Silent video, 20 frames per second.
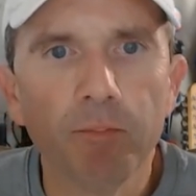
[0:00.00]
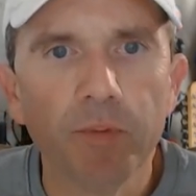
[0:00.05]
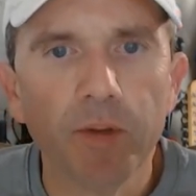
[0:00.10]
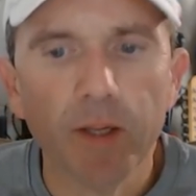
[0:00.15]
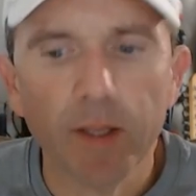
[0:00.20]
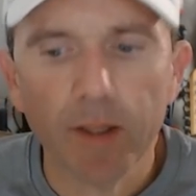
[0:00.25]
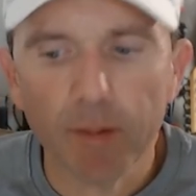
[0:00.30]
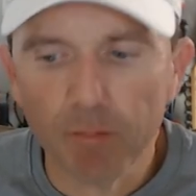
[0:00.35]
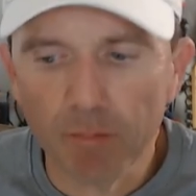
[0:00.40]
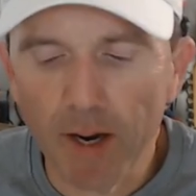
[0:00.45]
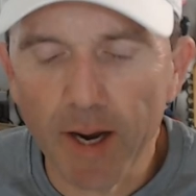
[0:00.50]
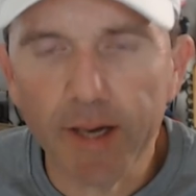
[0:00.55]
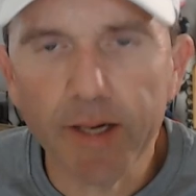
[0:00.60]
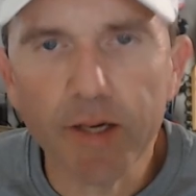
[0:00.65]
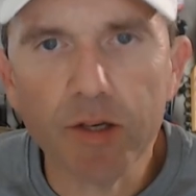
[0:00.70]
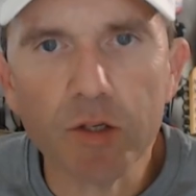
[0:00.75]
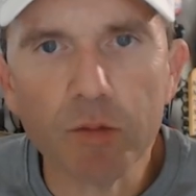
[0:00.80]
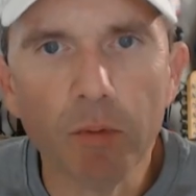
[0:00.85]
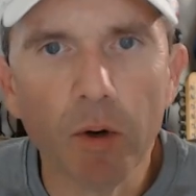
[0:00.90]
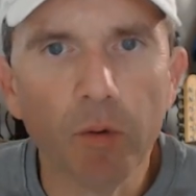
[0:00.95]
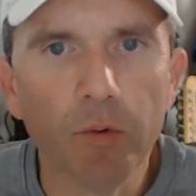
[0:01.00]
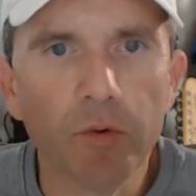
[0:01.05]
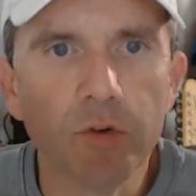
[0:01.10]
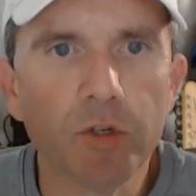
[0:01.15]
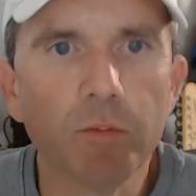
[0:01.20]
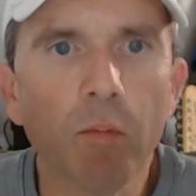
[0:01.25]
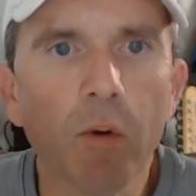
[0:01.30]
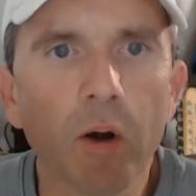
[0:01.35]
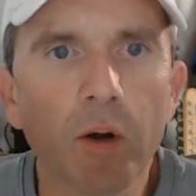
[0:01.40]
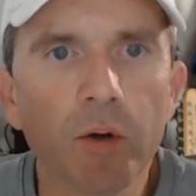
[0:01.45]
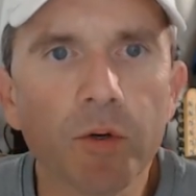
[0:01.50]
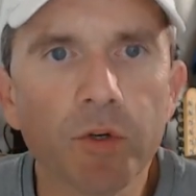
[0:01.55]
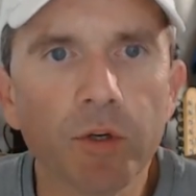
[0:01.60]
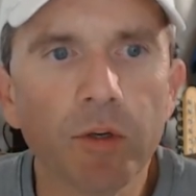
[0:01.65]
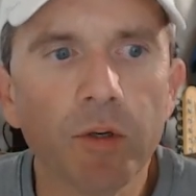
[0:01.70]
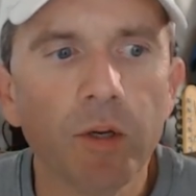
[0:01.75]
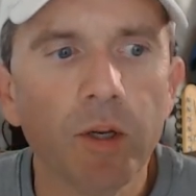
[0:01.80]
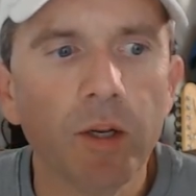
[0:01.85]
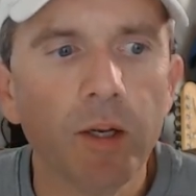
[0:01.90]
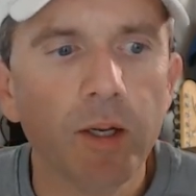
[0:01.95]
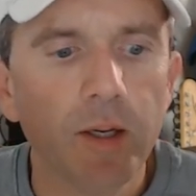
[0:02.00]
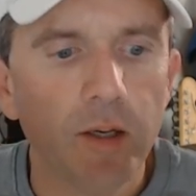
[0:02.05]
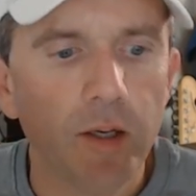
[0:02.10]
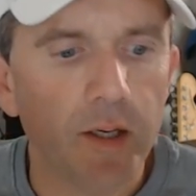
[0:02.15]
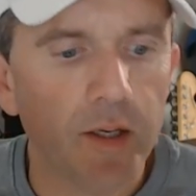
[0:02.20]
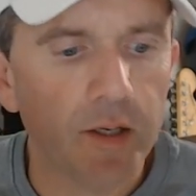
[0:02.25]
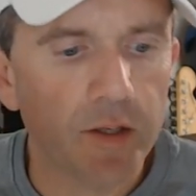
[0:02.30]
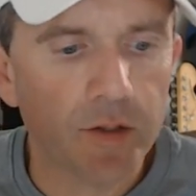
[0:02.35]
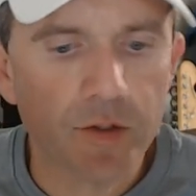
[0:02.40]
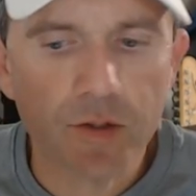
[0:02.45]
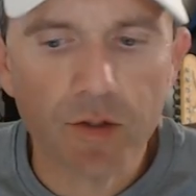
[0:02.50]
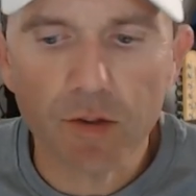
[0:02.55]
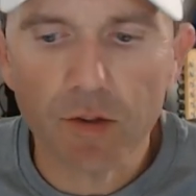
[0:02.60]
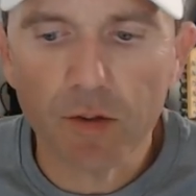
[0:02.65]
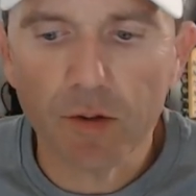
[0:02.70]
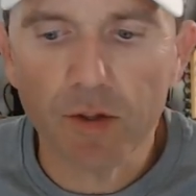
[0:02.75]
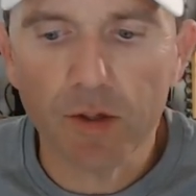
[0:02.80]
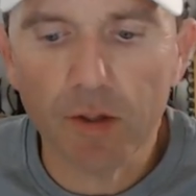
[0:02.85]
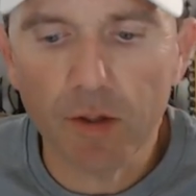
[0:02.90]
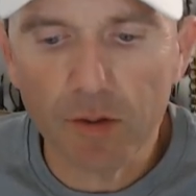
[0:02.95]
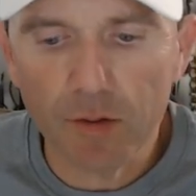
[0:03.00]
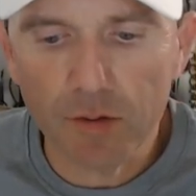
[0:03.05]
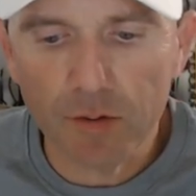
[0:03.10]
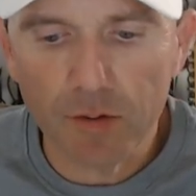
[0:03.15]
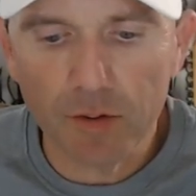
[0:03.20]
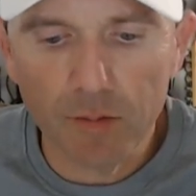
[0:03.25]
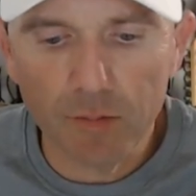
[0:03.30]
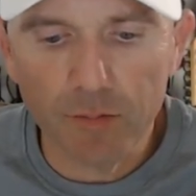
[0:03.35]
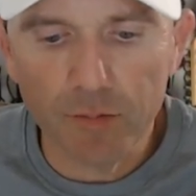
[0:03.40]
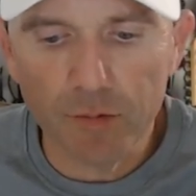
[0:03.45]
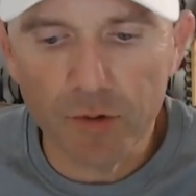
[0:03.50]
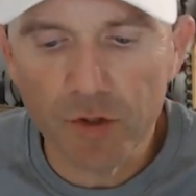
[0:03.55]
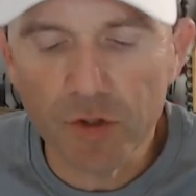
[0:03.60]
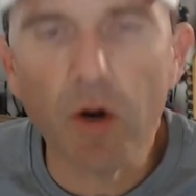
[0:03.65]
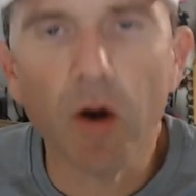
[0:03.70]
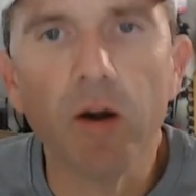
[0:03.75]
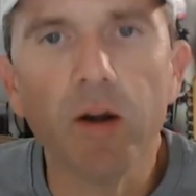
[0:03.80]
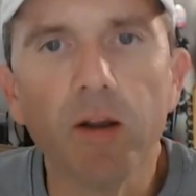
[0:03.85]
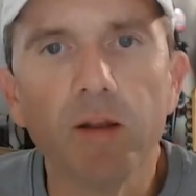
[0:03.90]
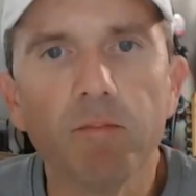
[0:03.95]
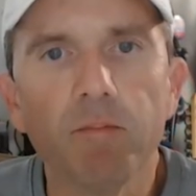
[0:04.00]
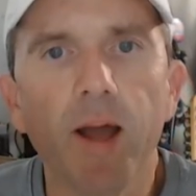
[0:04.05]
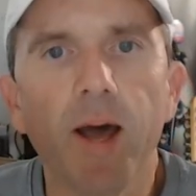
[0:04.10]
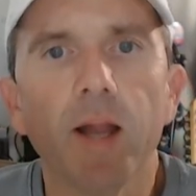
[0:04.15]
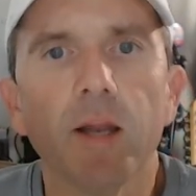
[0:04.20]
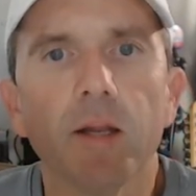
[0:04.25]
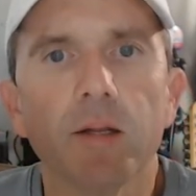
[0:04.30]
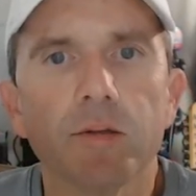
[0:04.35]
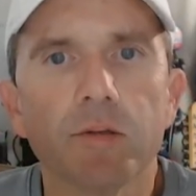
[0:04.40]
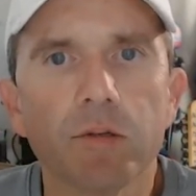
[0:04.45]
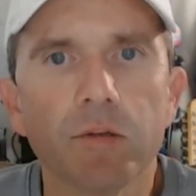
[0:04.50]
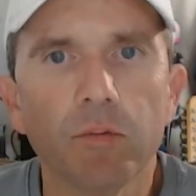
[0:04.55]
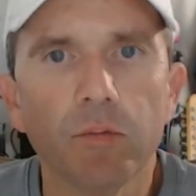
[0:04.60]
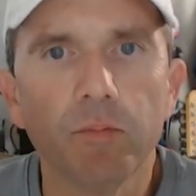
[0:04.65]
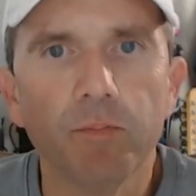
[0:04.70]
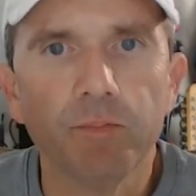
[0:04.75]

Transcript: minus bonus margin, is the starting balance.